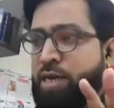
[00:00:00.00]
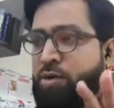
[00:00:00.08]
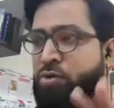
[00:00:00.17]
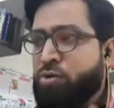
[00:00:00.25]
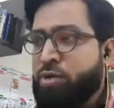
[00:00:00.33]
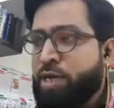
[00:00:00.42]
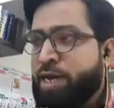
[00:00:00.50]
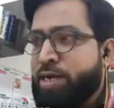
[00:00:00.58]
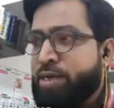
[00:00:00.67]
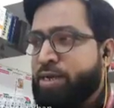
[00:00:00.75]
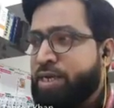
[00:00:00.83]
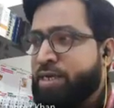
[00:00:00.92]
know
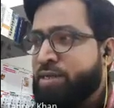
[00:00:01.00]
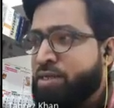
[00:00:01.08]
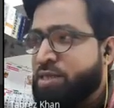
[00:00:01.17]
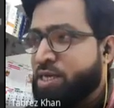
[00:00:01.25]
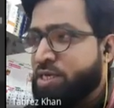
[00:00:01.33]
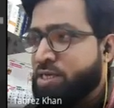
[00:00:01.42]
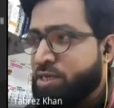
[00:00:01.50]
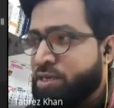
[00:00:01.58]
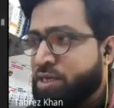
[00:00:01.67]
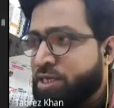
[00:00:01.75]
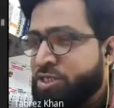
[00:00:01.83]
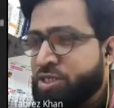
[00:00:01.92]
that in
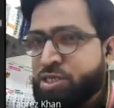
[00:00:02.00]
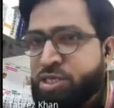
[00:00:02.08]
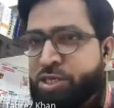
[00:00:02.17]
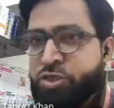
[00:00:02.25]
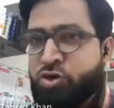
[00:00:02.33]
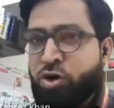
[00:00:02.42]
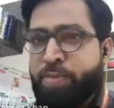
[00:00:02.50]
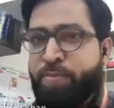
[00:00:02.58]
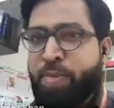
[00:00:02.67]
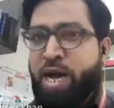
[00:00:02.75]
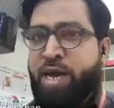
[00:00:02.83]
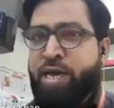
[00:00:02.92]

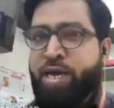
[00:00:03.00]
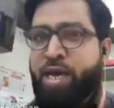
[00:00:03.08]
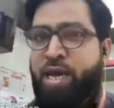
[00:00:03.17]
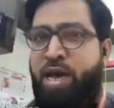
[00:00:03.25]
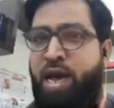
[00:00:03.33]
session6.py,